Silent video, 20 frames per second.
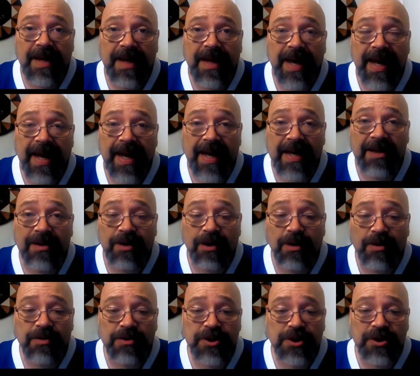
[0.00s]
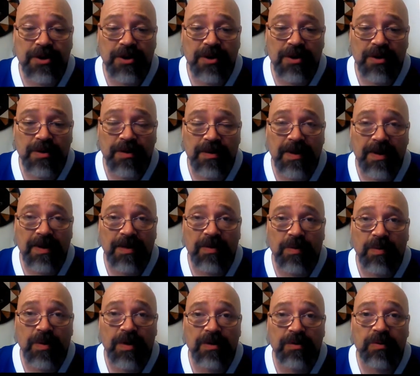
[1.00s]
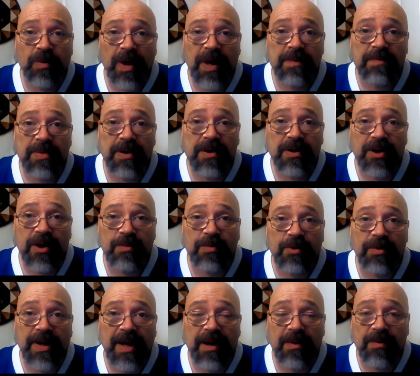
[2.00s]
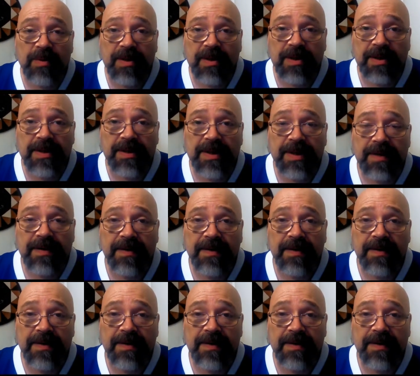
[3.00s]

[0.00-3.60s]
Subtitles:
and also Worldwide Paranormal Network